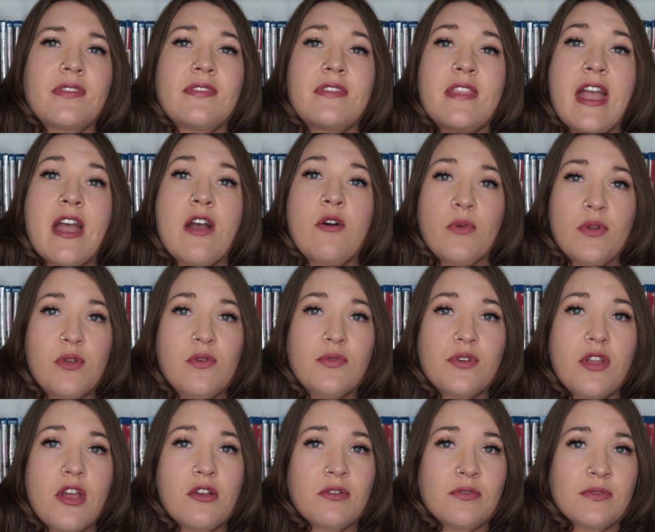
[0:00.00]
Now, we all
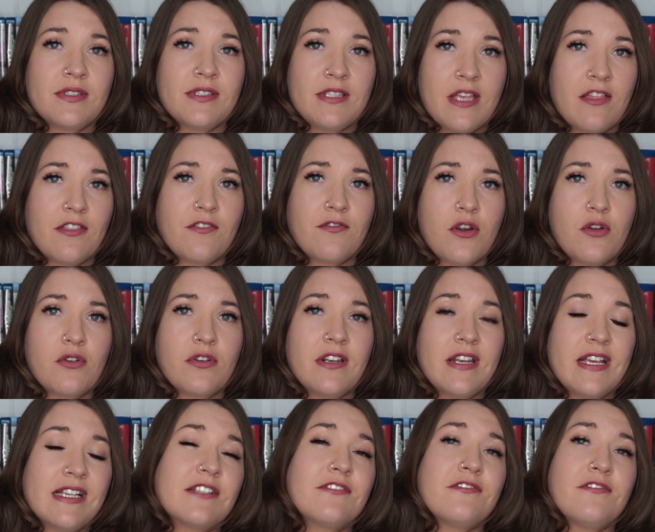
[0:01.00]
know Seth
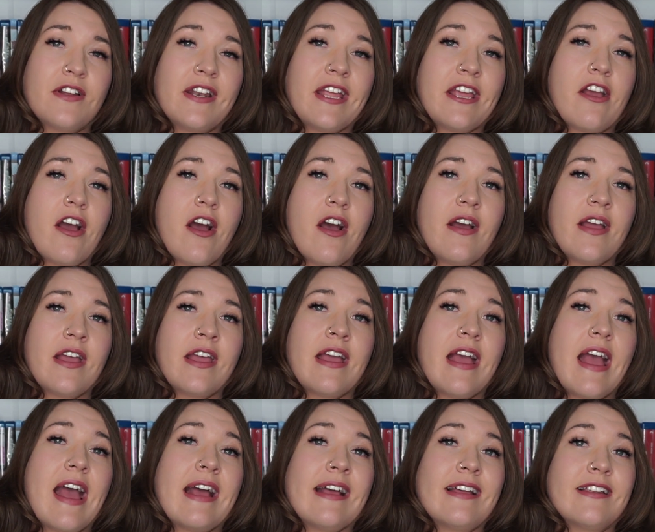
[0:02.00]
Rogen is a funny guy,
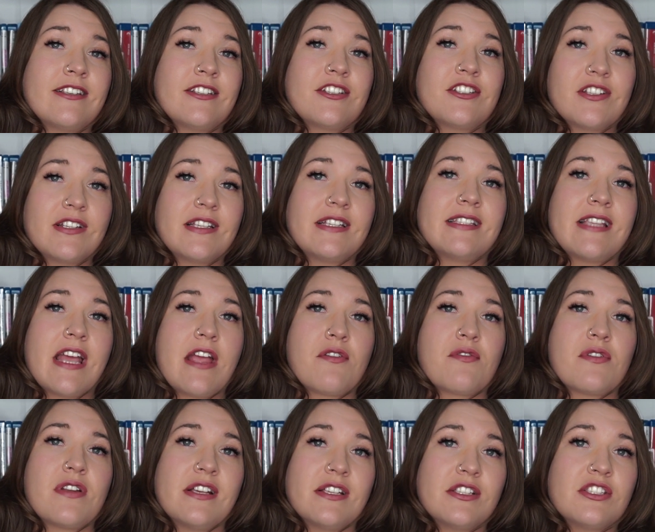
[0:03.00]
and Charlize
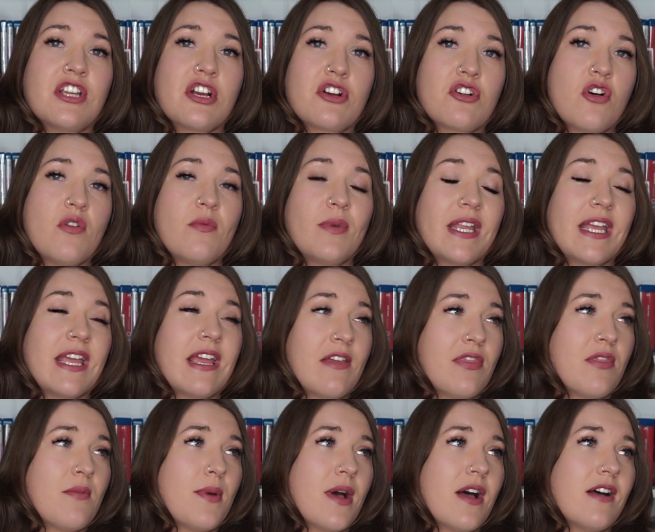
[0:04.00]
Theron has done comedy
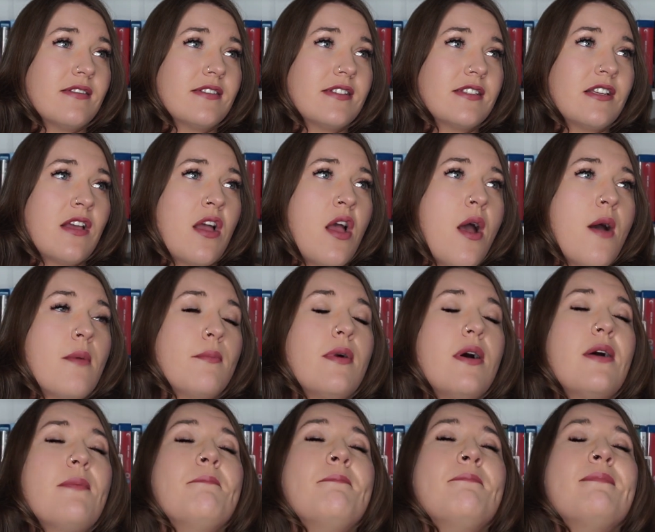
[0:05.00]
in the past,
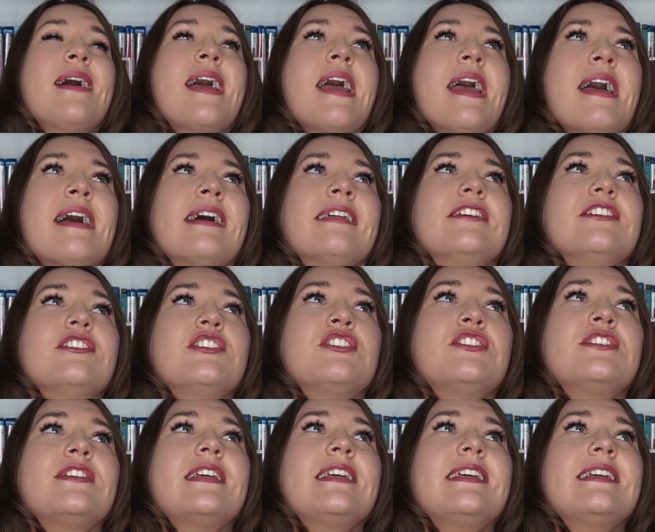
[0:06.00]
but man,
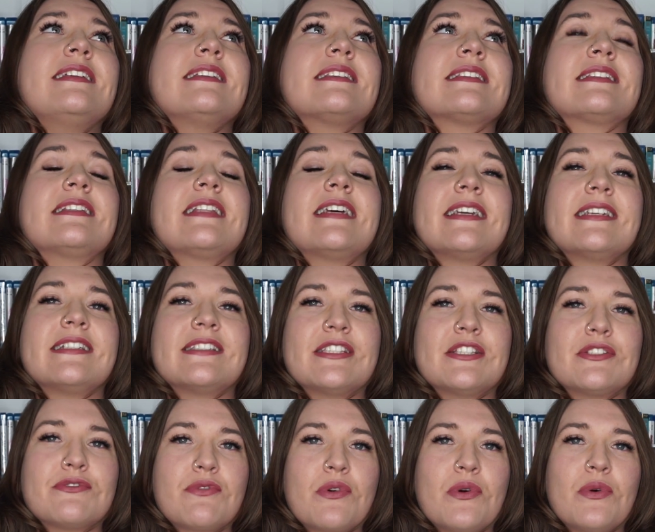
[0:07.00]
she slays
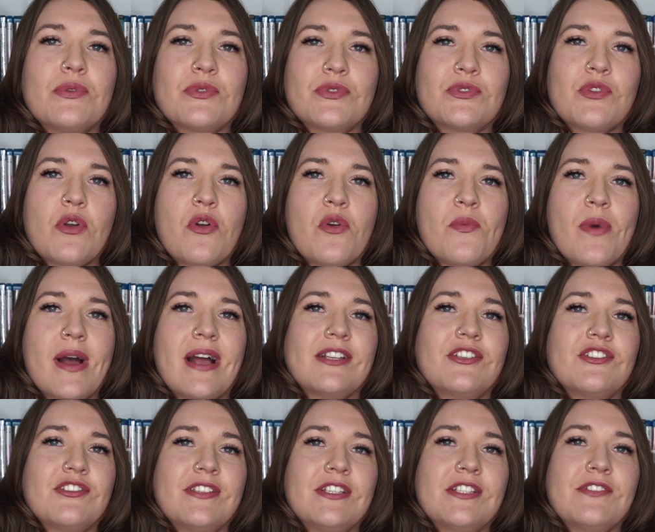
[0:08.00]
this role so
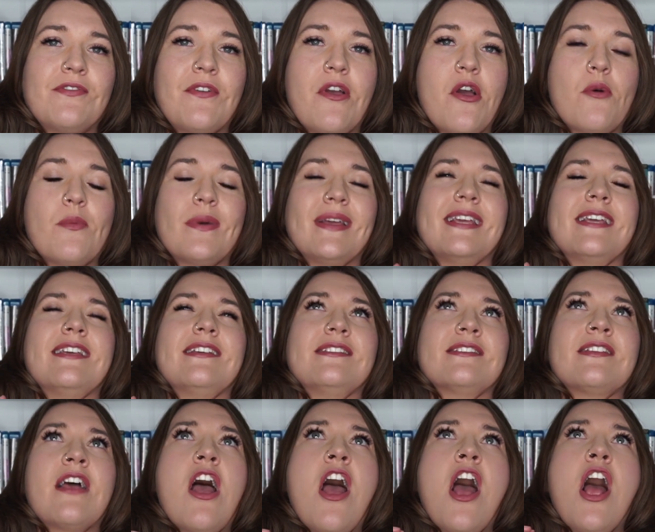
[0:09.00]
much. This film is
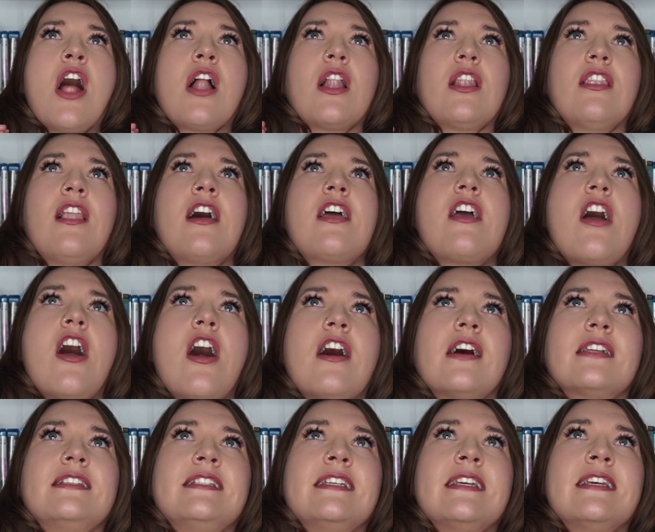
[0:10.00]

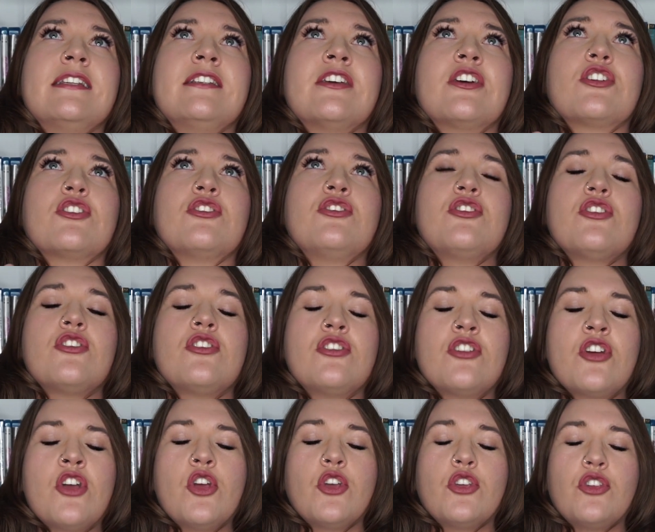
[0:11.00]
light-hearted,
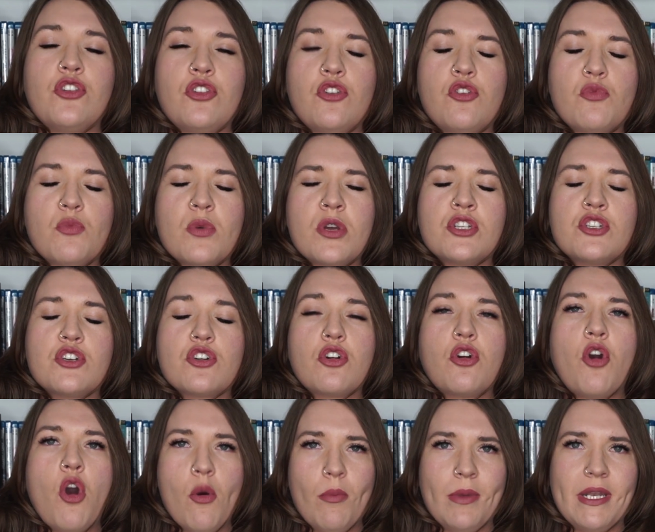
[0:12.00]
good, humoured
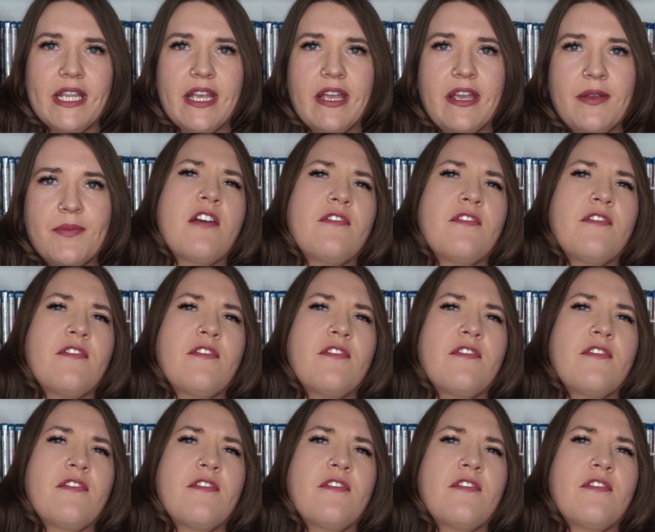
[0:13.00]
comedy.